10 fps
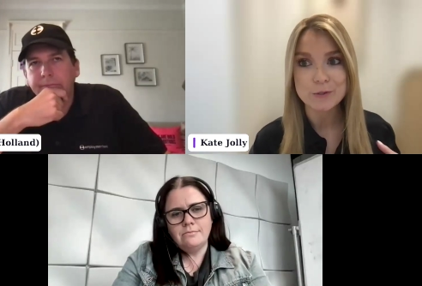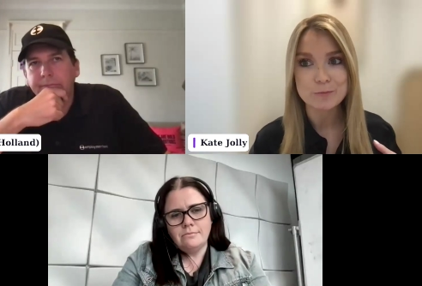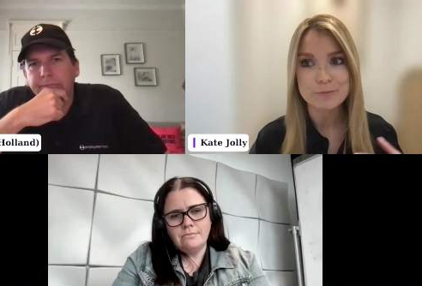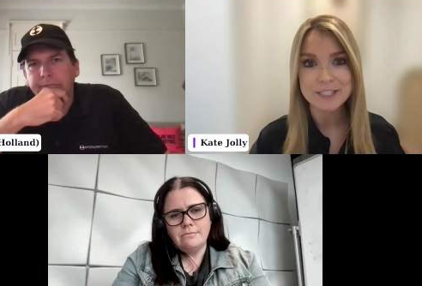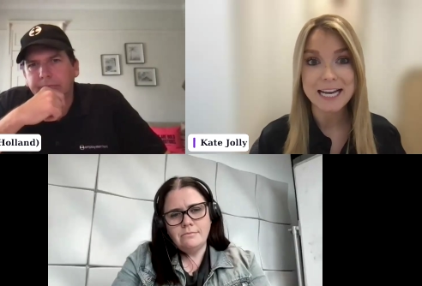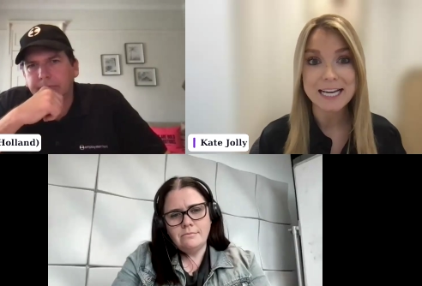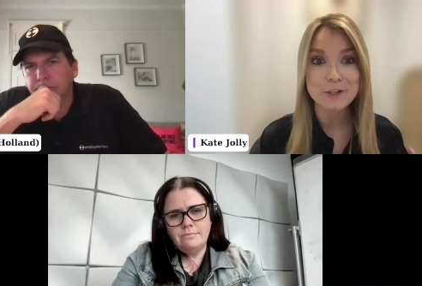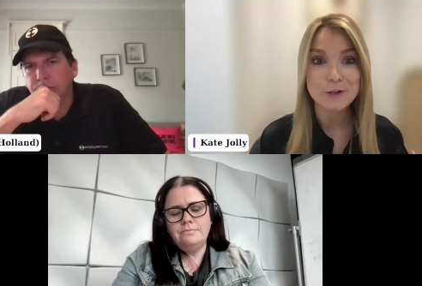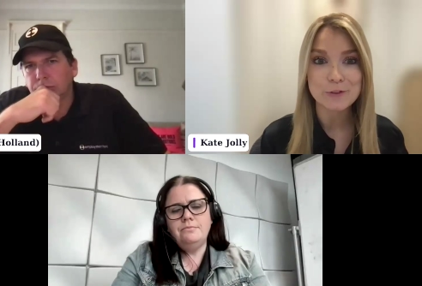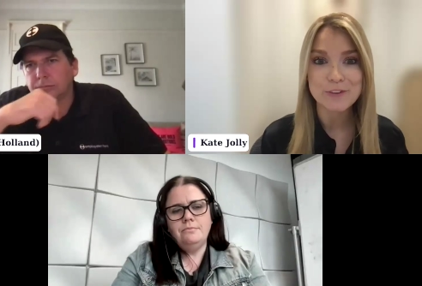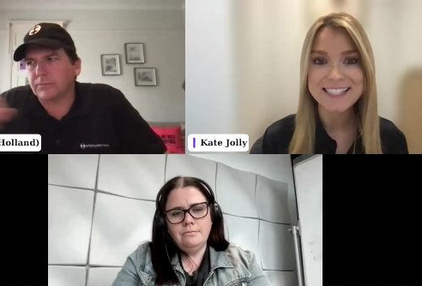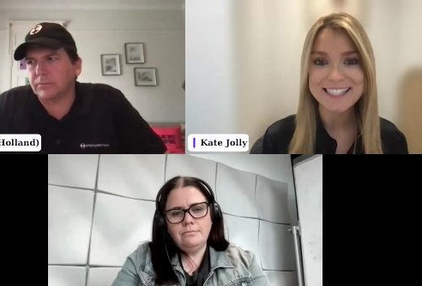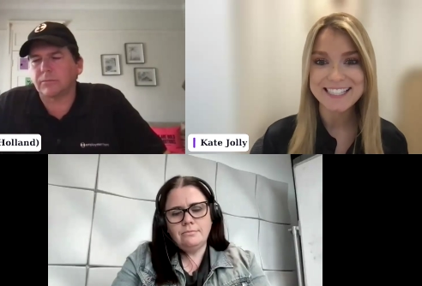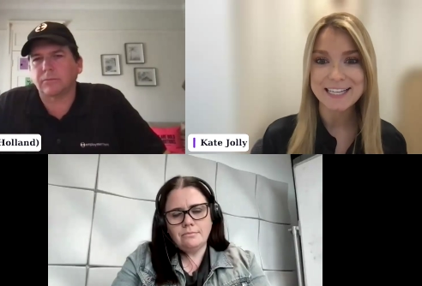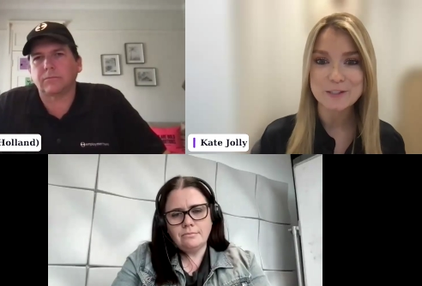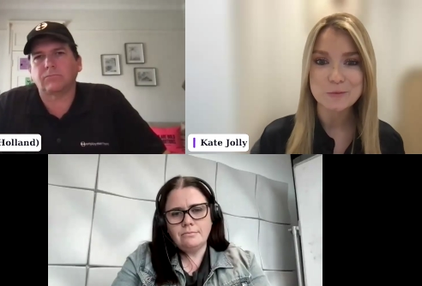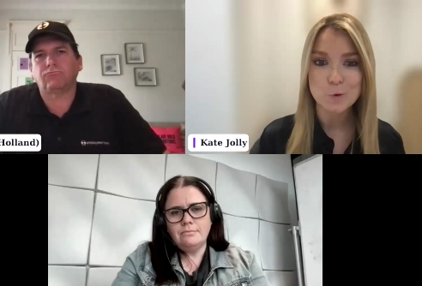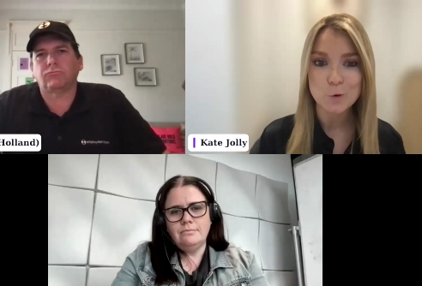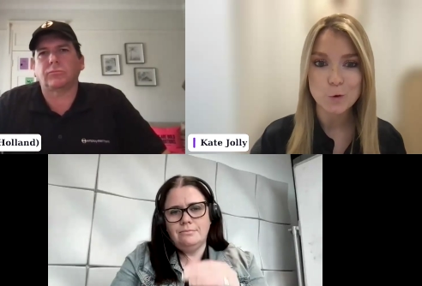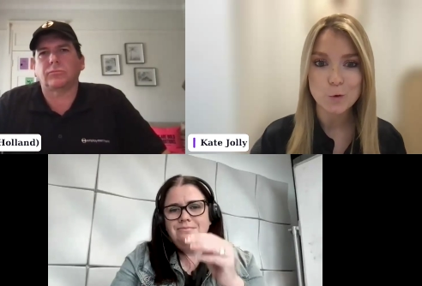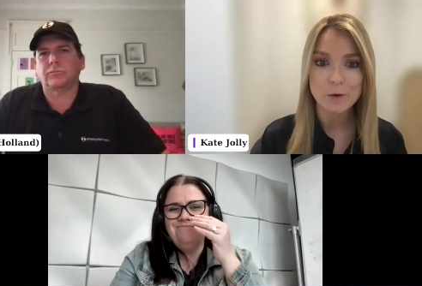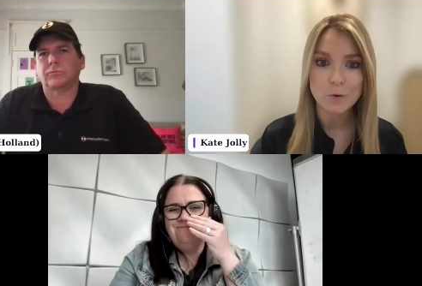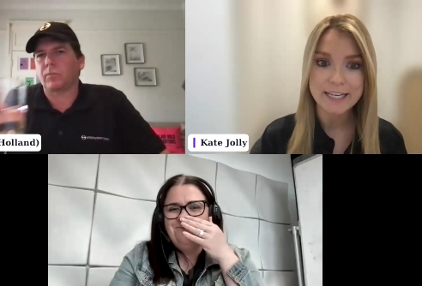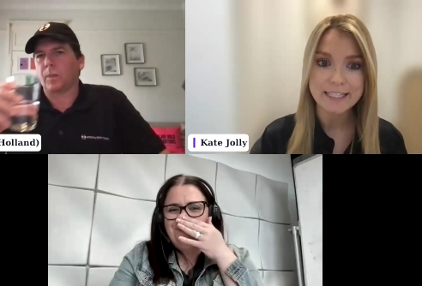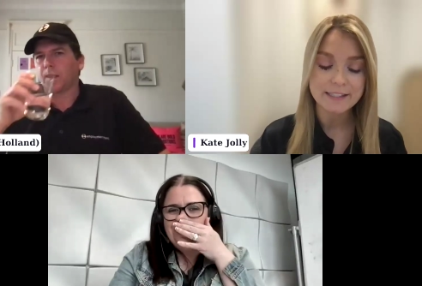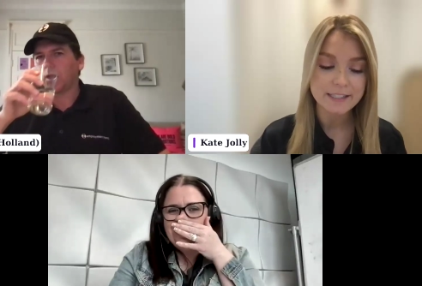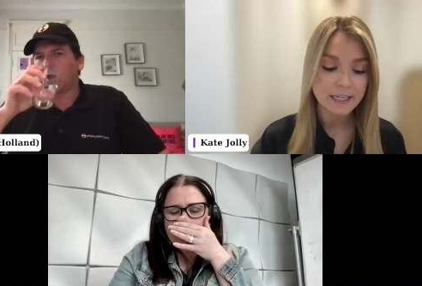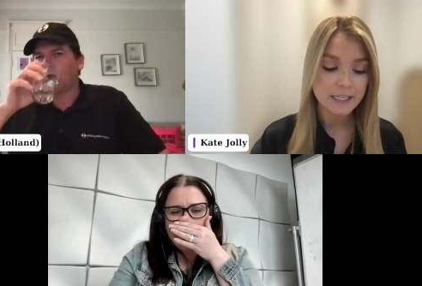Speaker 1: some tactical things to get some more quick wins.